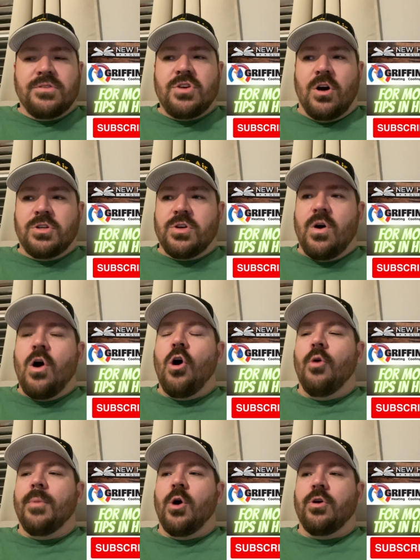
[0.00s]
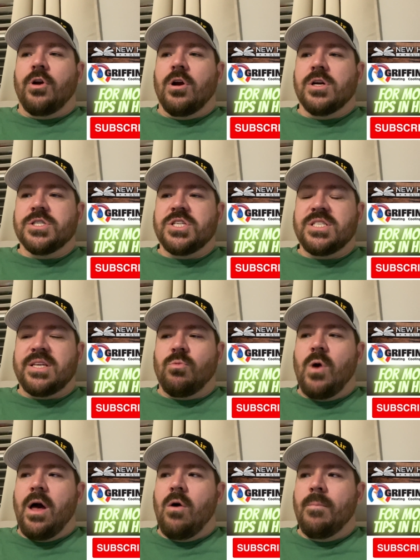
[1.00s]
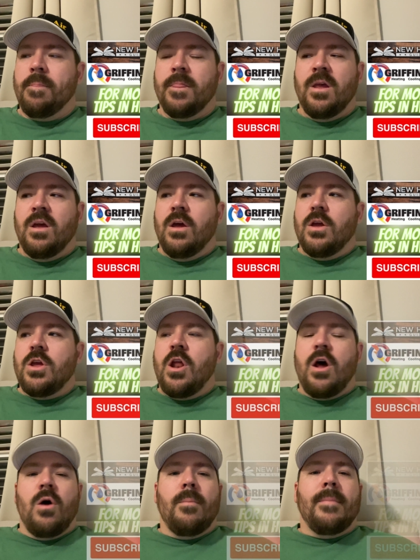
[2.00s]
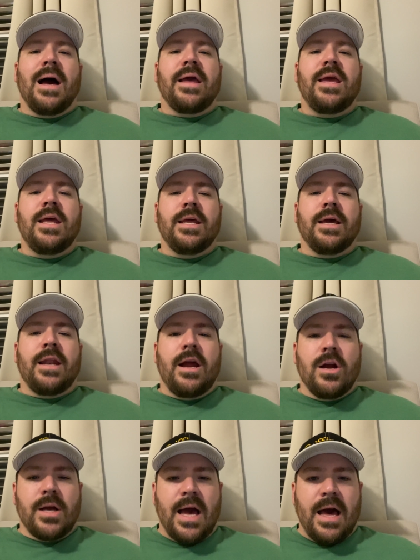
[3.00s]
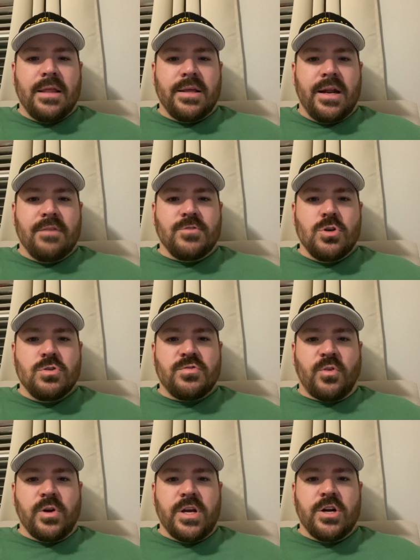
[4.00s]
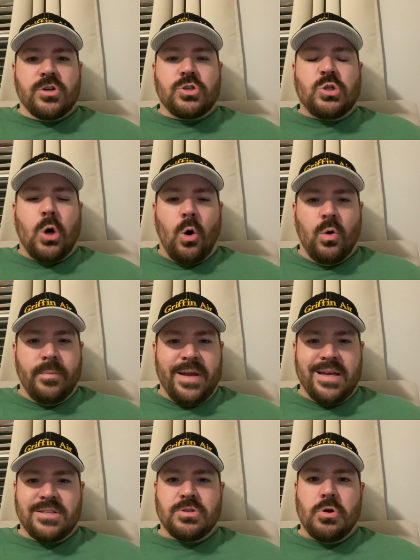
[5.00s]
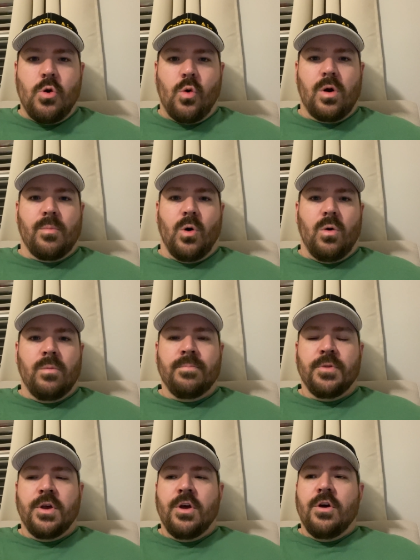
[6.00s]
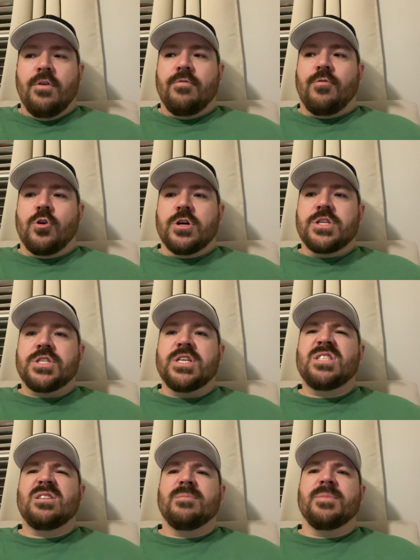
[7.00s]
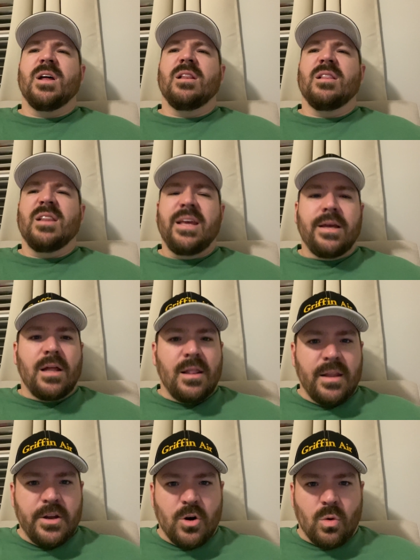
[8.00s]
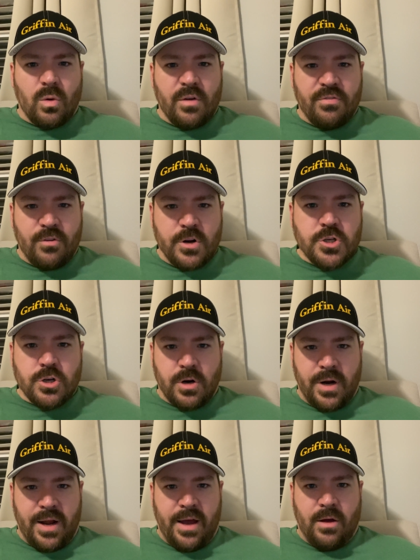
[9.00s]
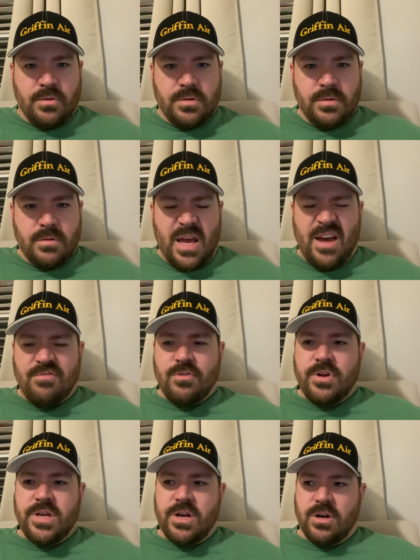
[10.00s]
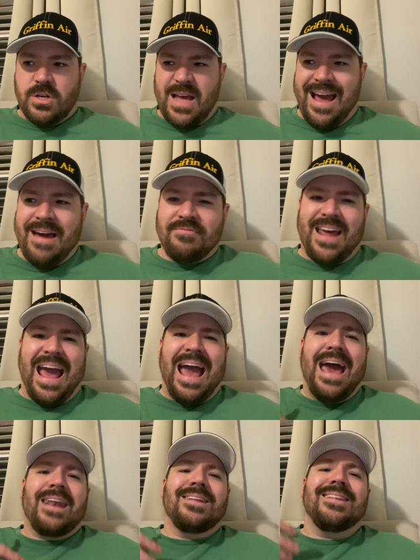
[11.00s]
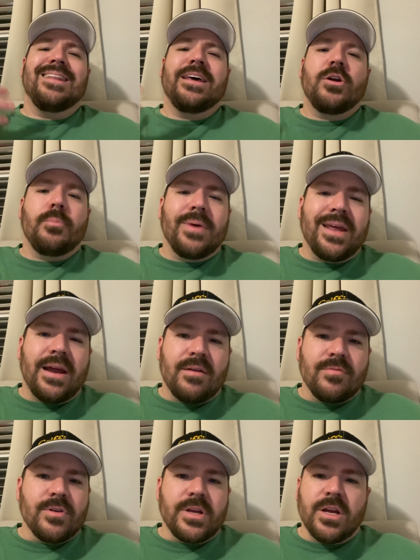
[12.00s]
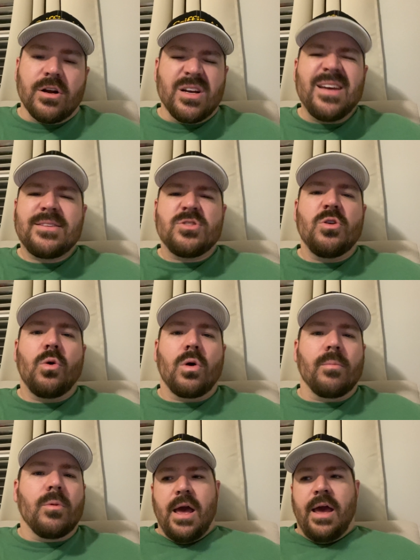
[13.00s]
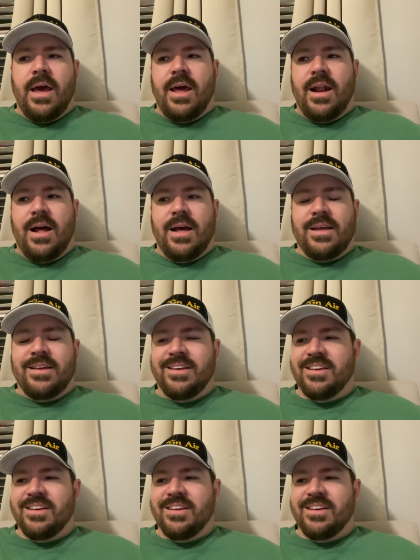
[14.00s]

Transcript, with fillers: talked to a homeowner and she said, well, you know, my heating and air guy that I've used for years told me it's normal for a system to leak a little refrigerant out every year, to have to add a little bit every year. That's normal. And I,